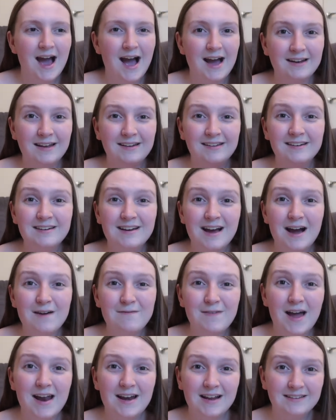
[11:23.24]
and I didn't
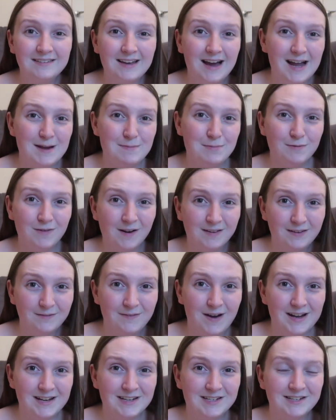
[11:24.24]
have any table
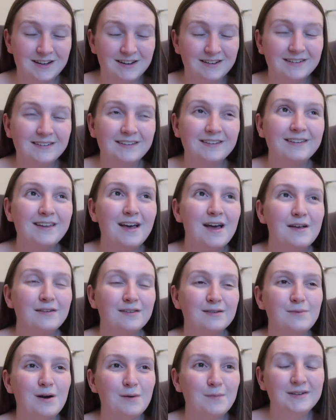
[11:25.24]
reservations,
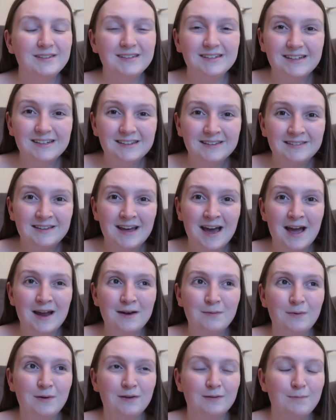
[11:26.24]
so what we did
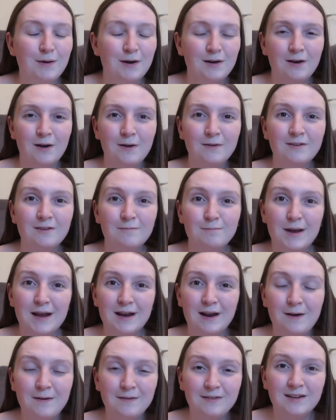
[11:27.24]
instead was put loads of
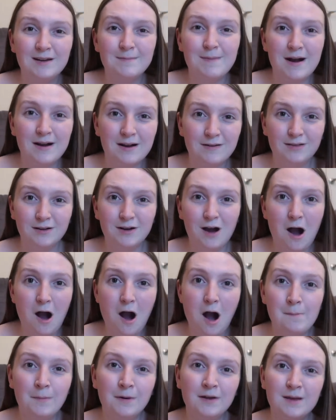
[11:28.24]
pillows in the back of the
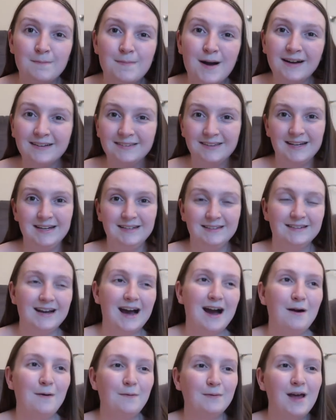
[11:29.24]
car, put the back seats
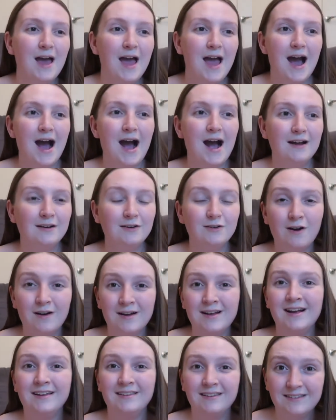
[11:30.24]
down and got
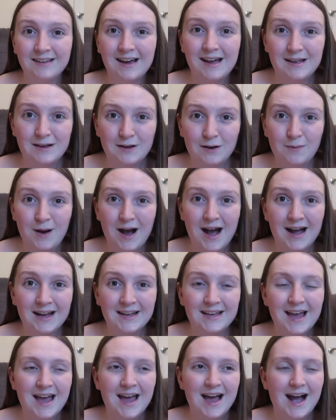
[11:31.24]
it as a
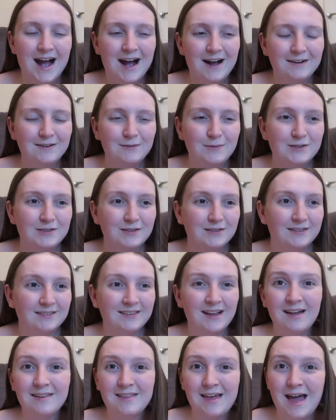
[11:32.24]
takeaway, and we just
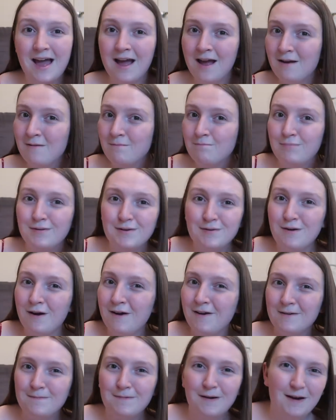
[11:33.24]
sat there, boot
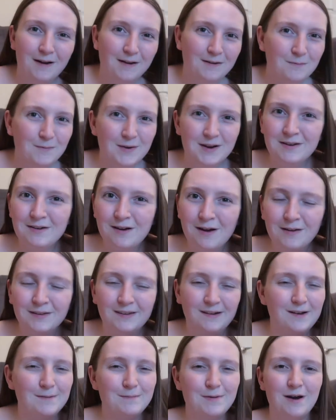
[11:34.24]
open, windows
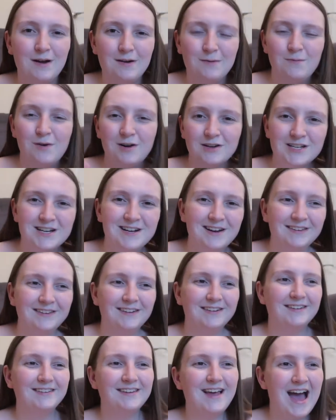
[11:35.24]
open, watching the
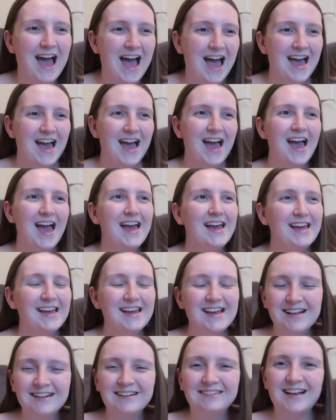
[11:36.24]
sunset,
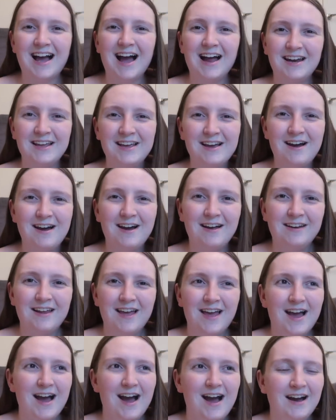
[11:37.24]
eating Italian,
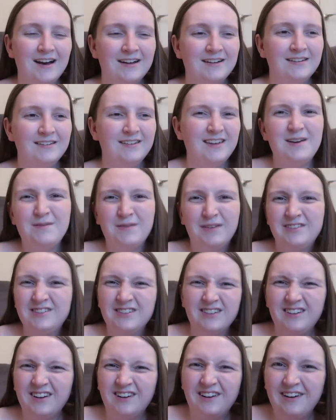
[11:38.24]
and it was
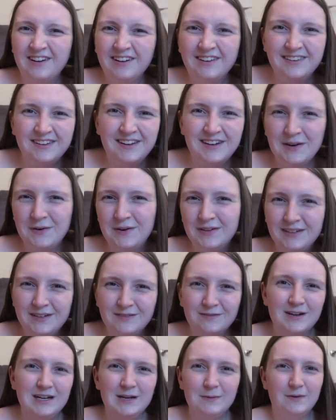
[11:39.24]
just us, you know. I
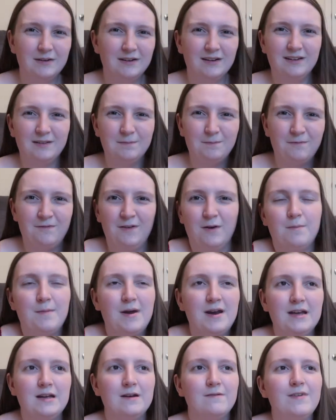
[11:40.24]
didn't really want to film
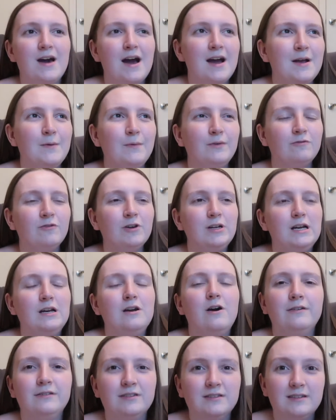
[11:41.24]
any of that. It was really
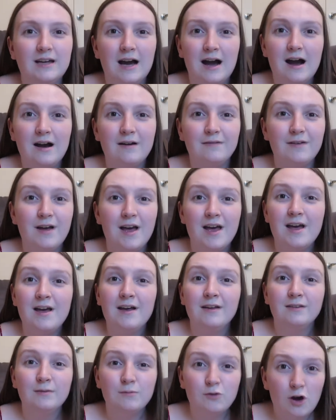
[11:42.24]
nice just to have
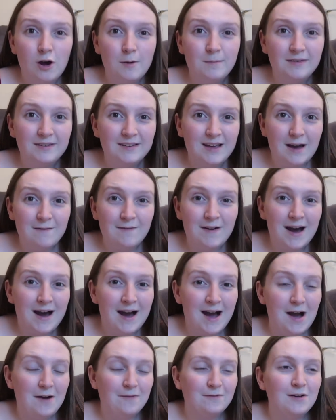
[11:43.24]
some time together
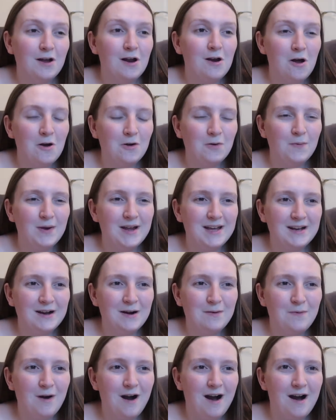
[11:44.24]
after a long week
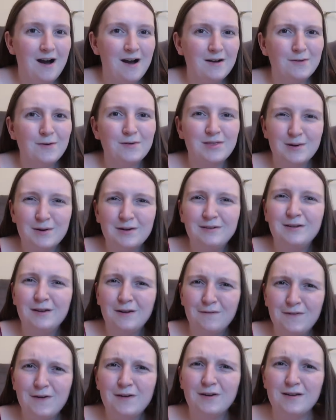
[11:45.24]
at work, although I
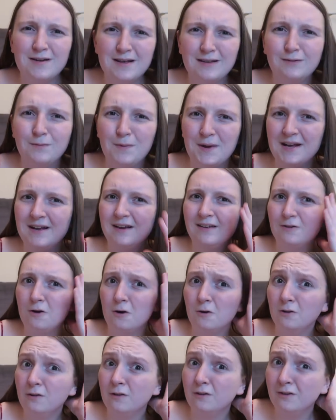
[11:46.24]
do feel like this week has
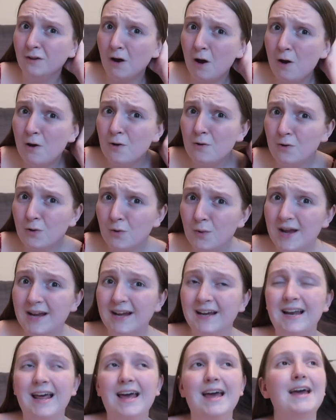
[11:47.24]
gone so
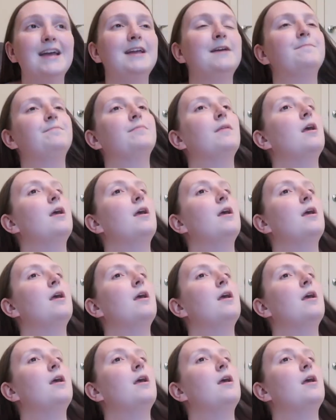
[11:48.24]
quickly.